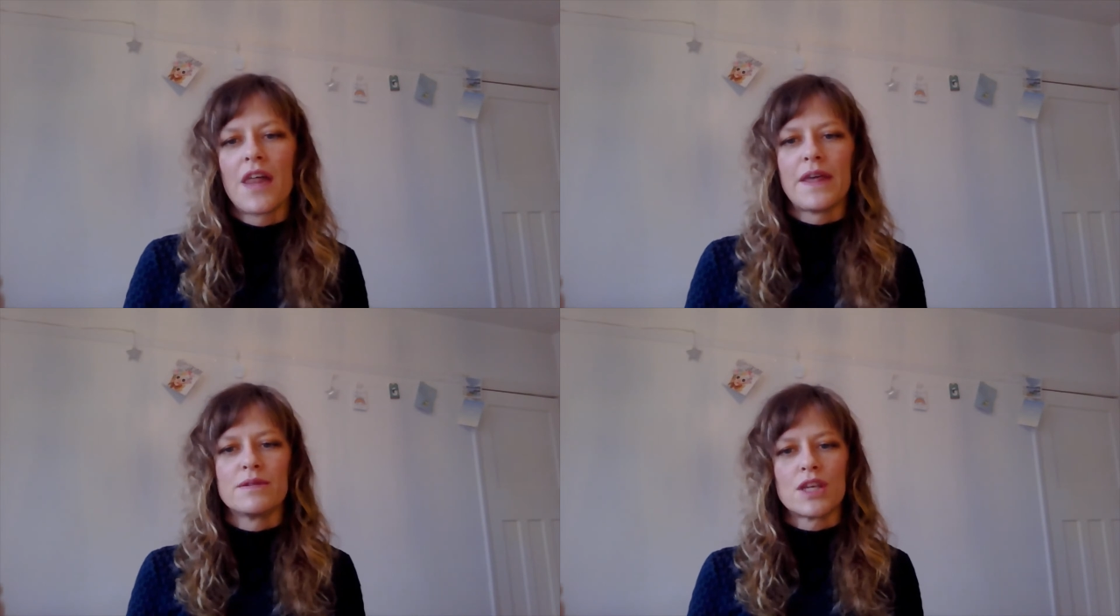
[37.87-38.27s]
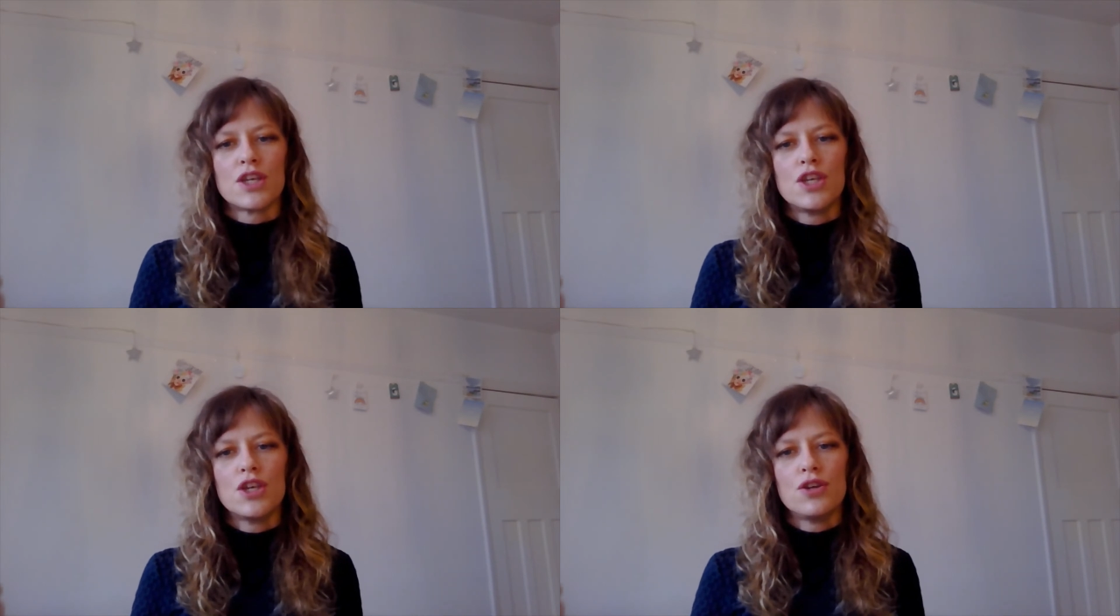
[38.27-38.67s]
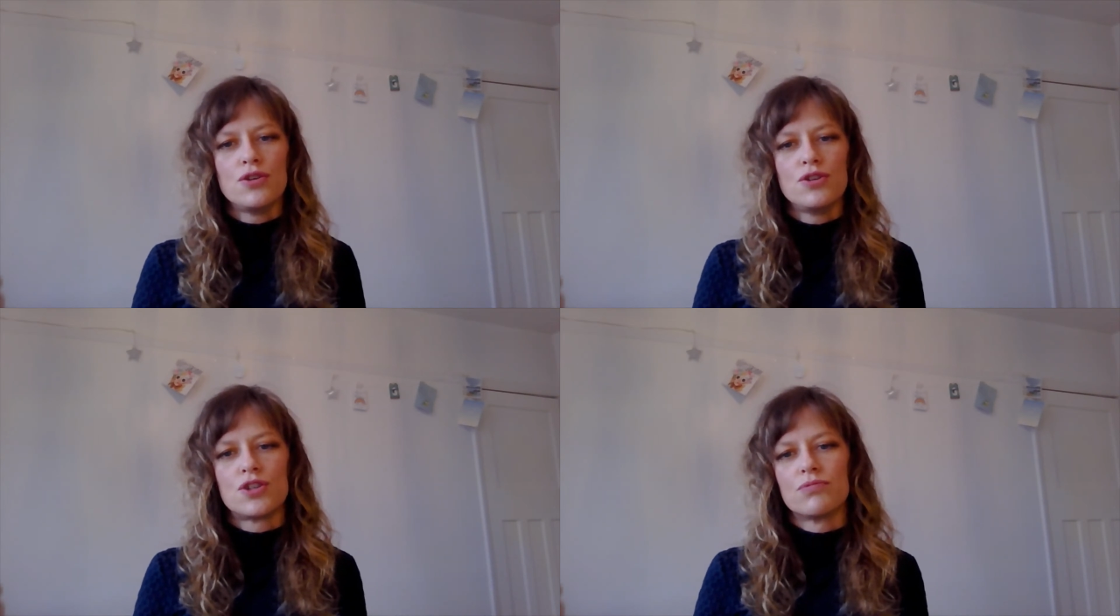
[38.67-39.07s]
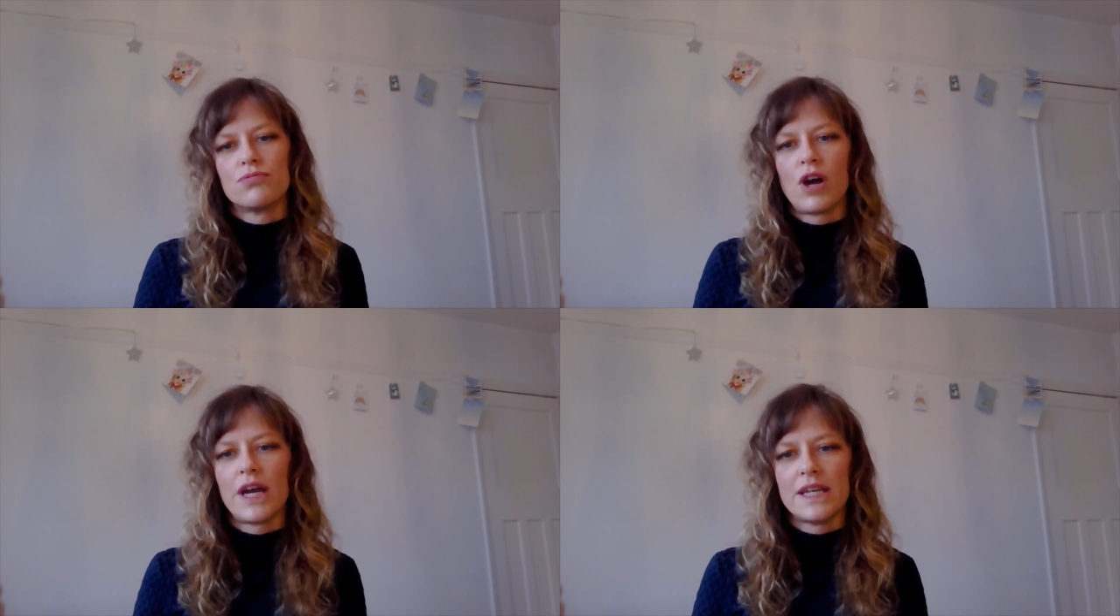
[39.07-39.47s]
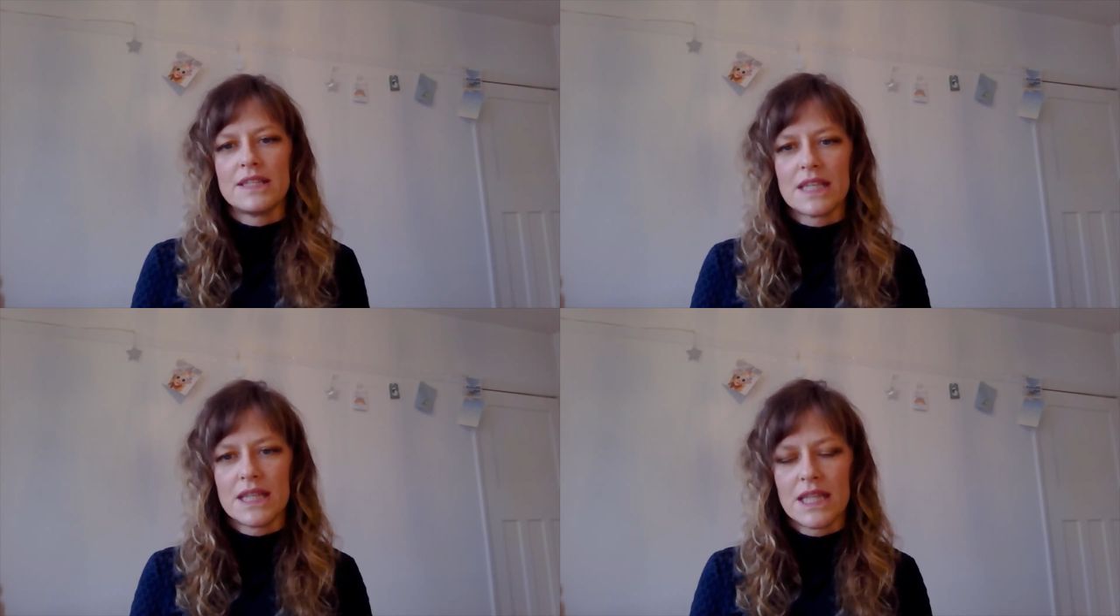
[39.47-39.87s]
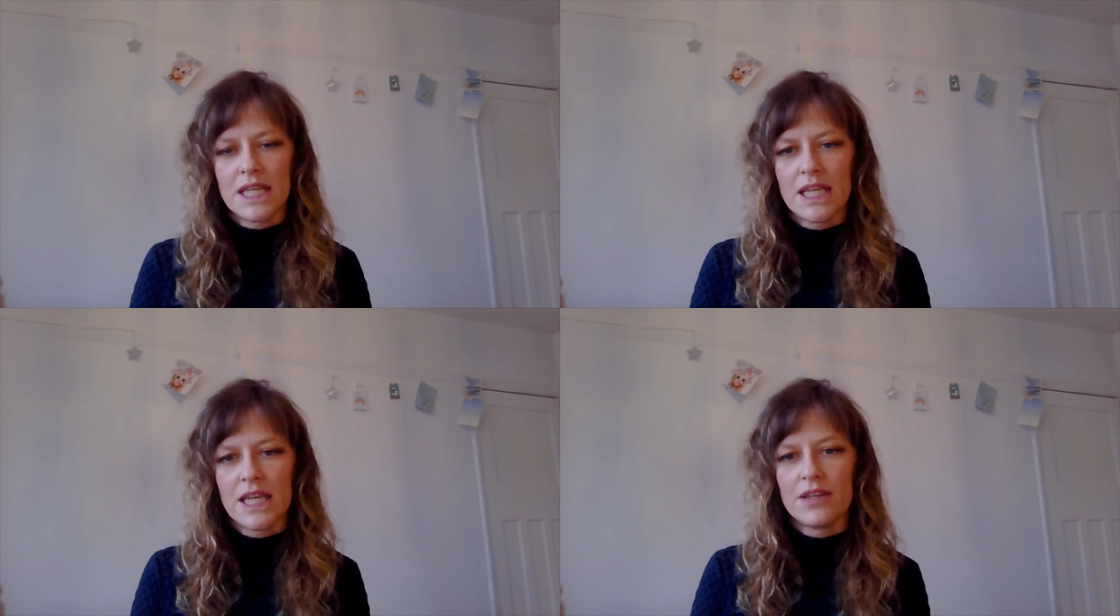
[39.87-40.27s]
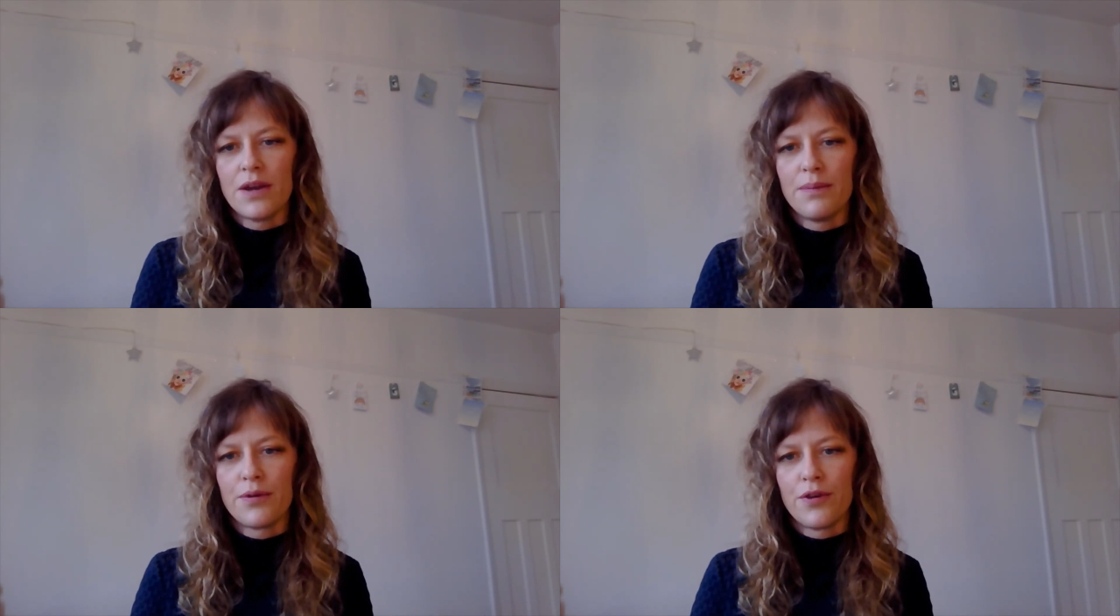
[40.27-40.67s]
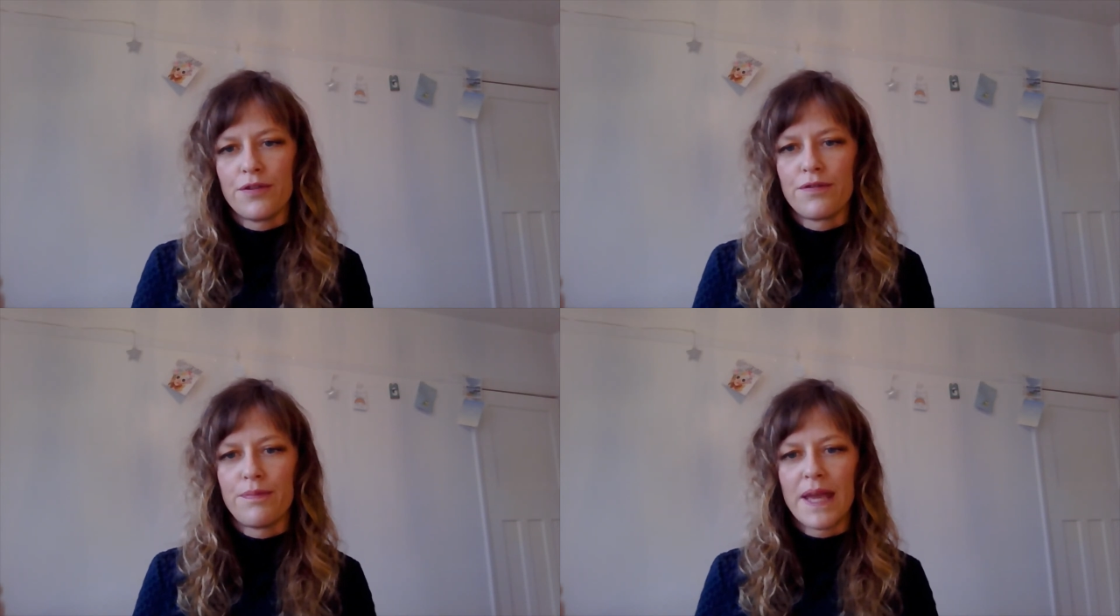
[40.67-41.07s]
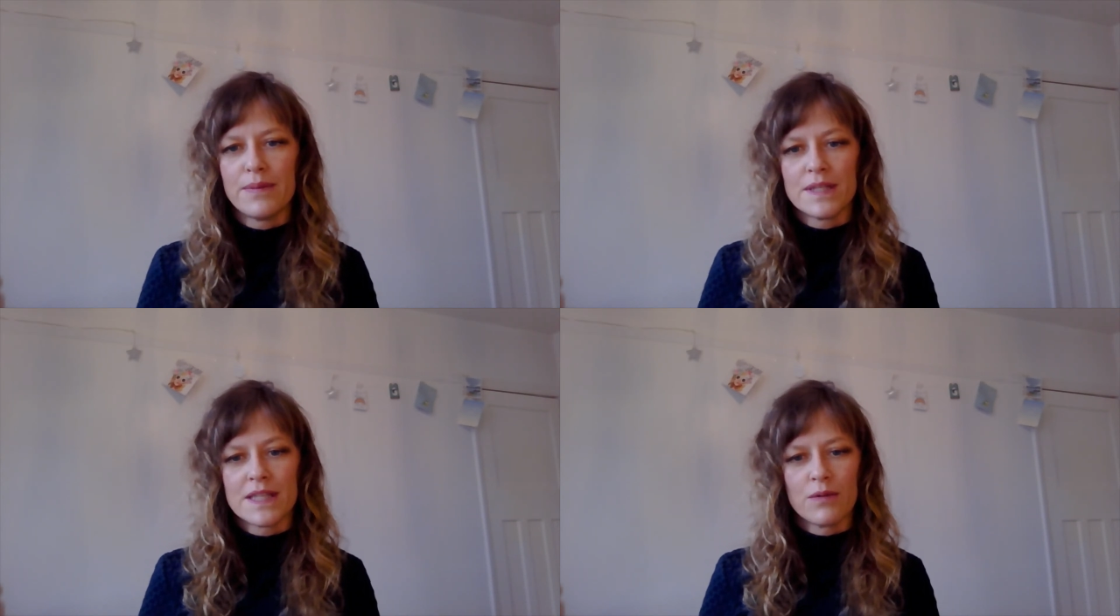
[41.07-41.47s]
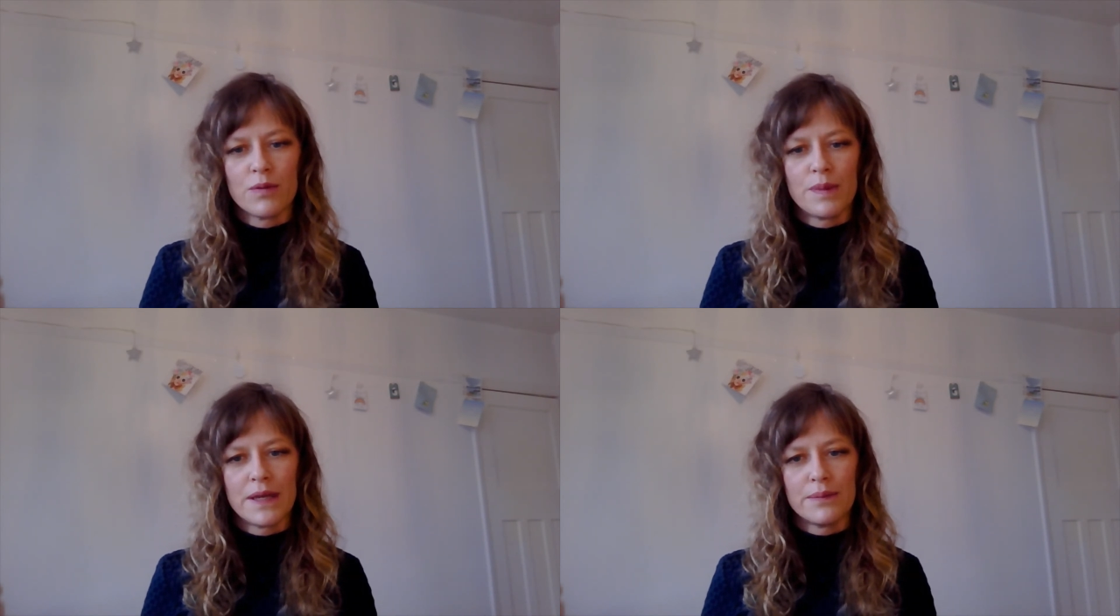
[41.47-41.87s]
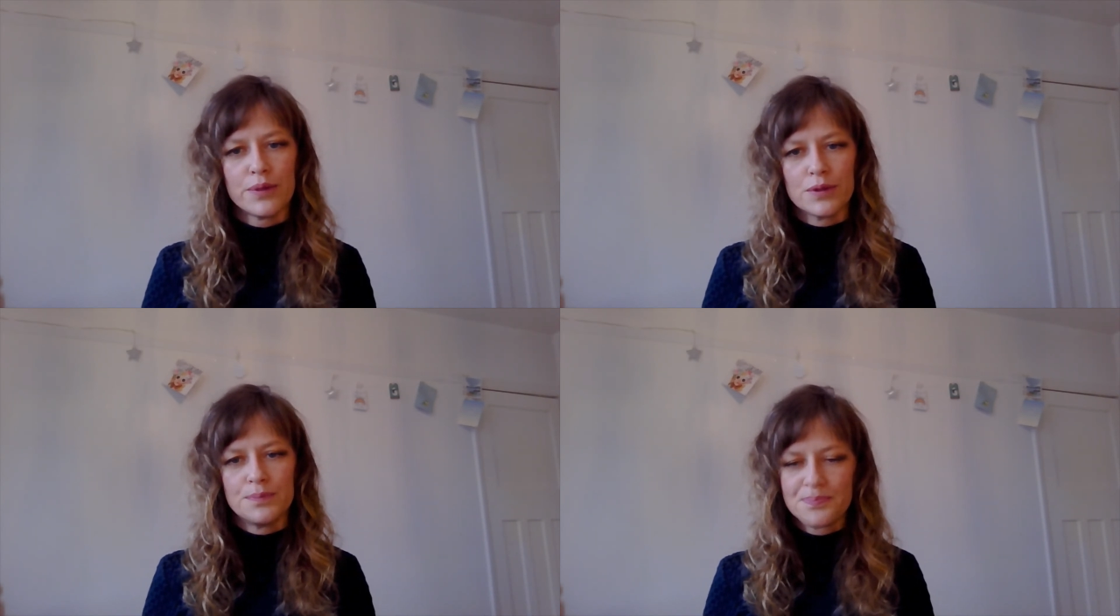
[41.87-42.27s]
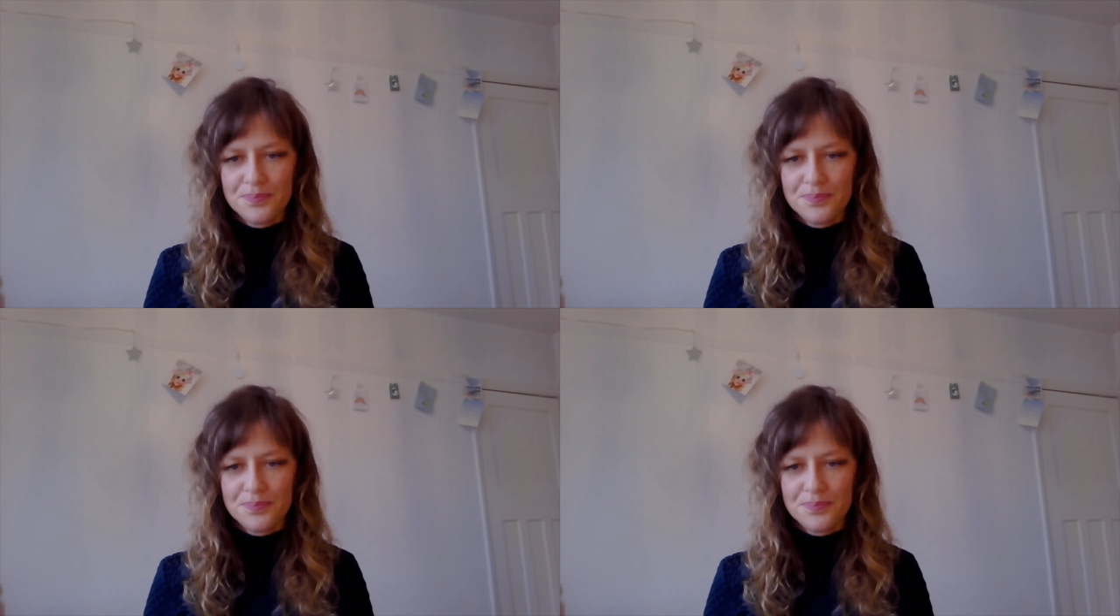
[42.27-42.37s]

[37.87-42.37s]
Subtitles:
there was a huge rise in the number of babies that were being born.